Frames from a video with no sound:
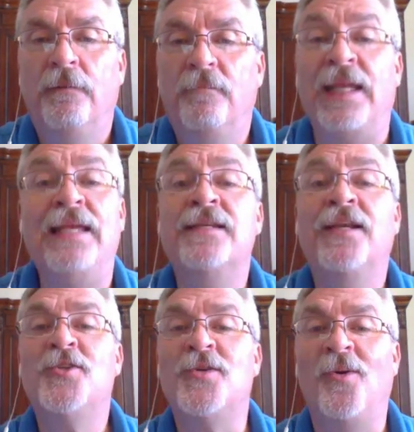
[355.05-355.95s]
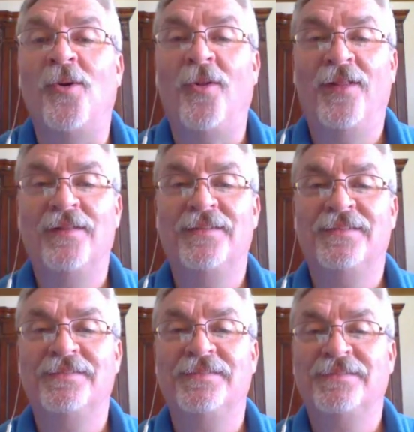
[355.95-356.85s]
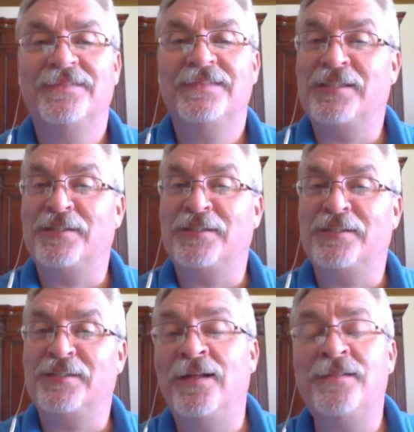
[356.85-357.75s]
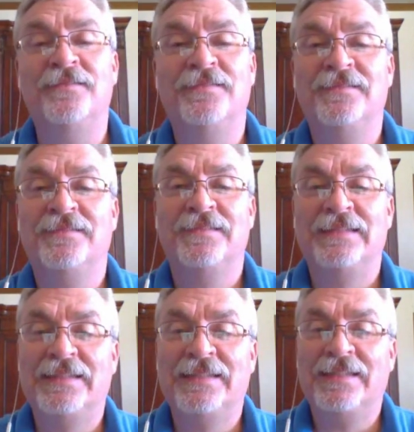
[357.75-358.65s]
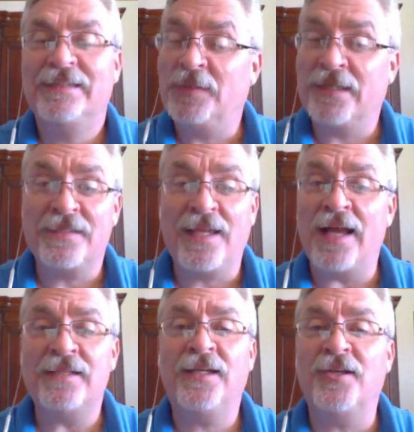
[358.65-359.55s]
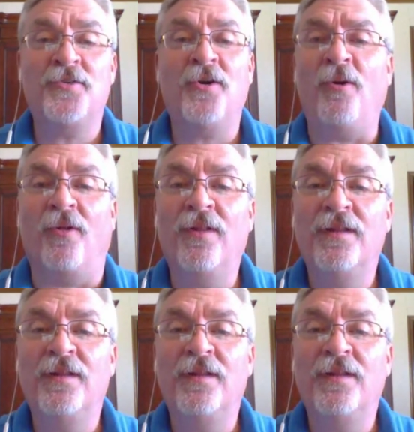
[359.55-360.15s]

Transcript: but he's in control. Smile, because God's in control.